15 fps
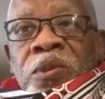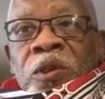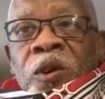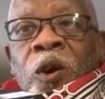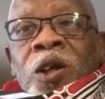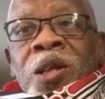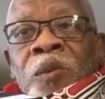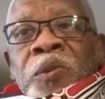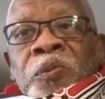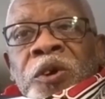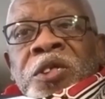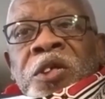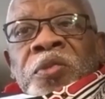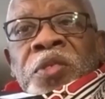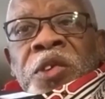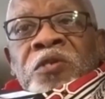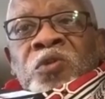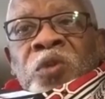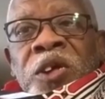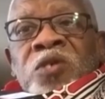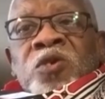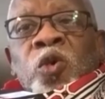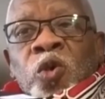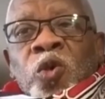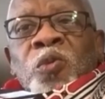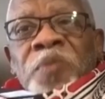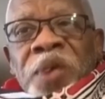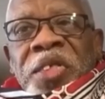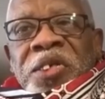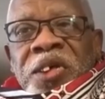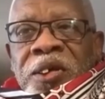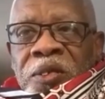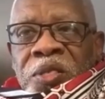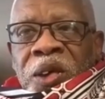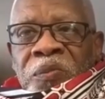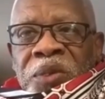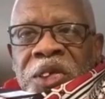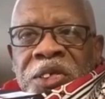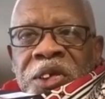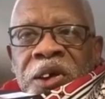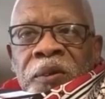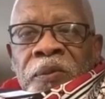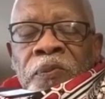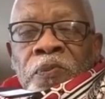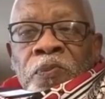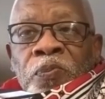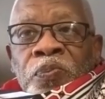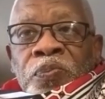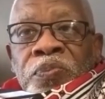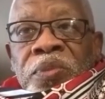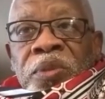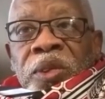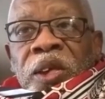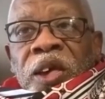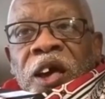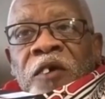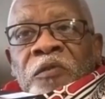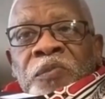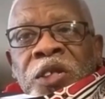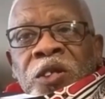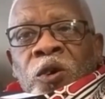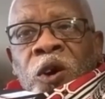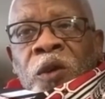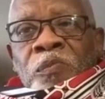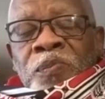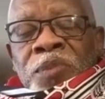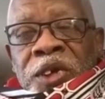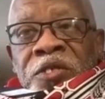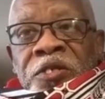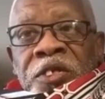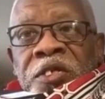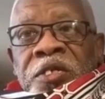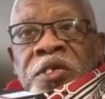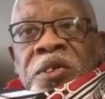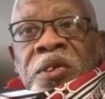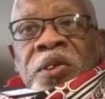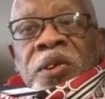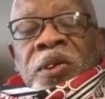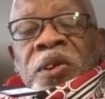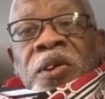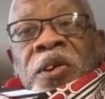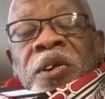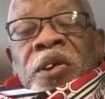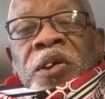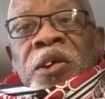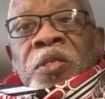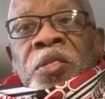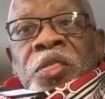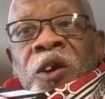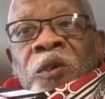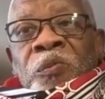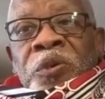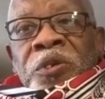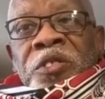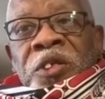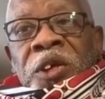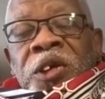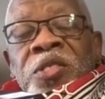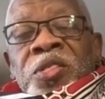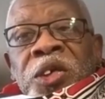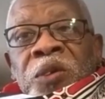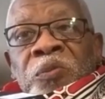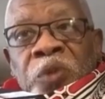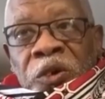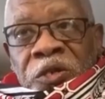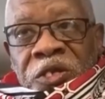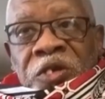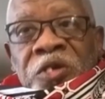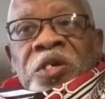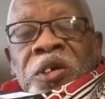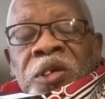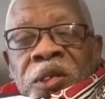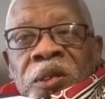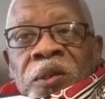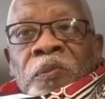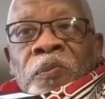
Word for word: or let me put it this way, too many in the media have been complicit in the imposition